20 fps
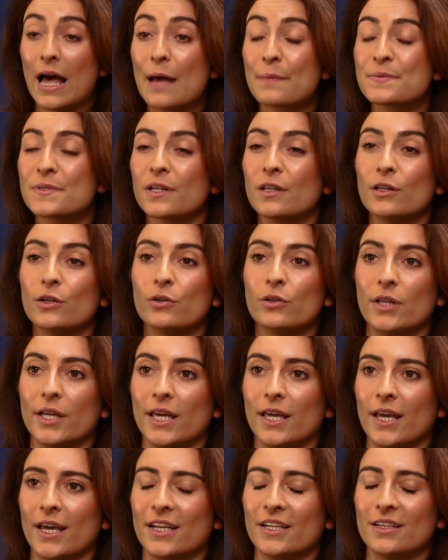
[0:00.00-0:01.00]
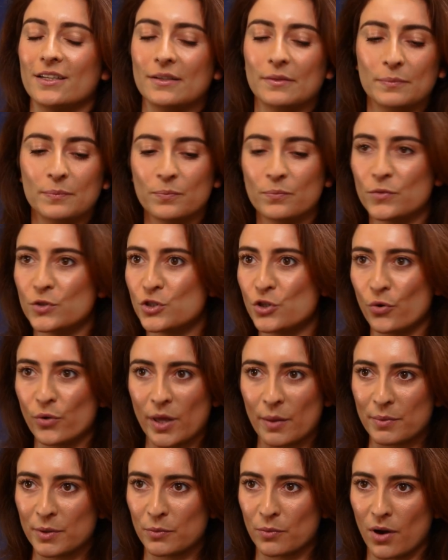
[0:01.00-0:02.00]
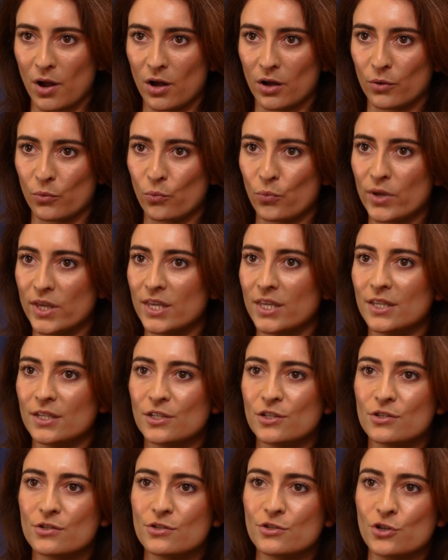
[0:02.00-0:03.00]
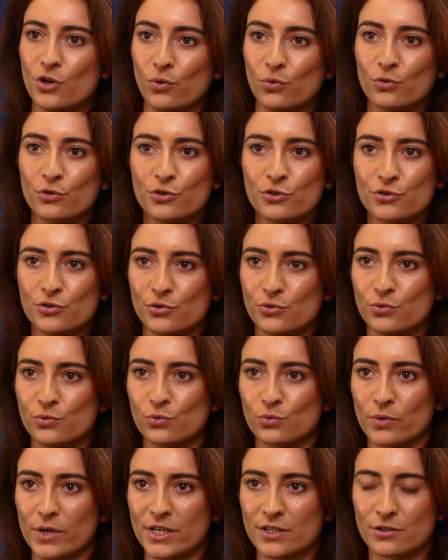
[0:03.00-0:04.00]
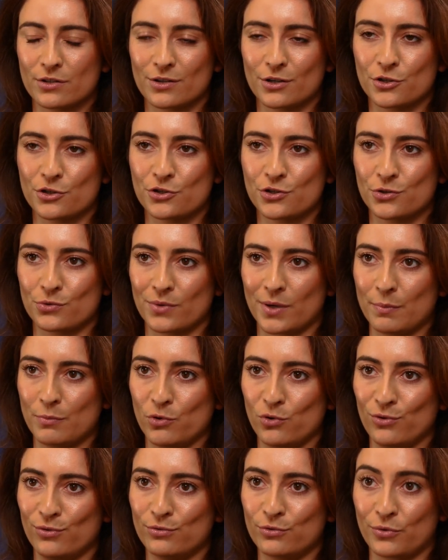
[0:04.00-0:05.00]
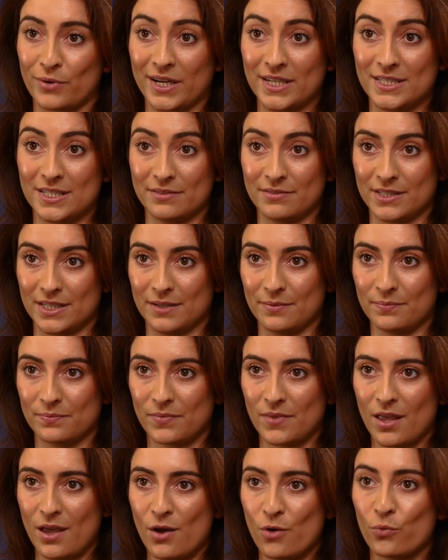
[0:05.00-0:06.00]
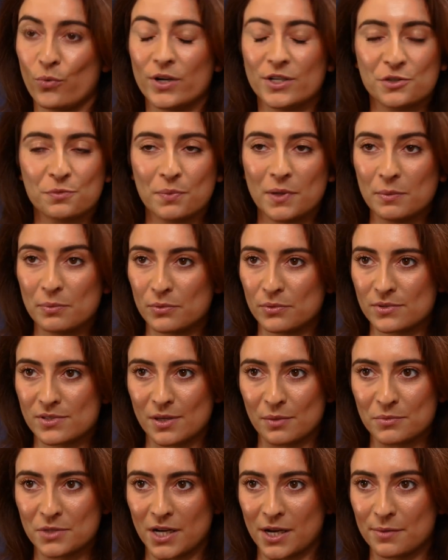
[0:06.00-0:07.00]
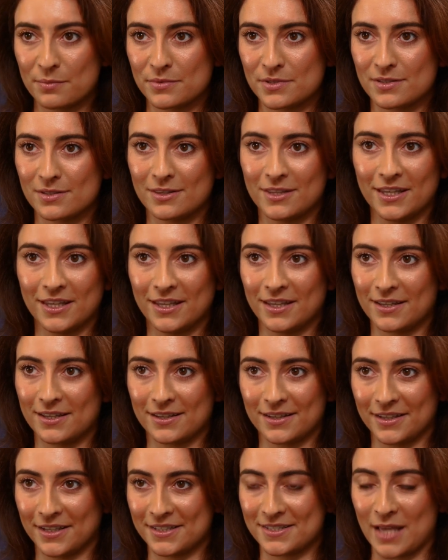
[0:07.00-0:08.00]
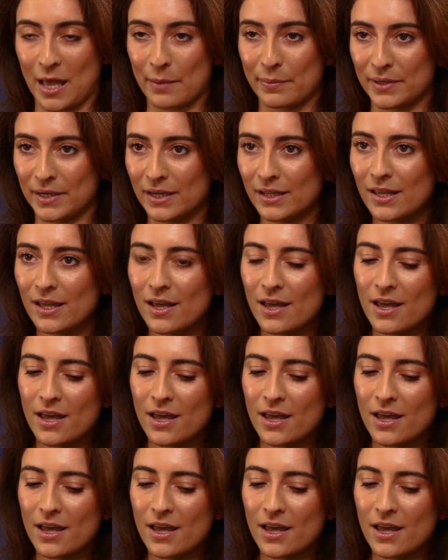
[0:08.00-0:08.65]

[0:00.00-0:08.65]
Absolutely. And don't get me wrong, we don't do research to remove creativity, which people sometimes think is happening.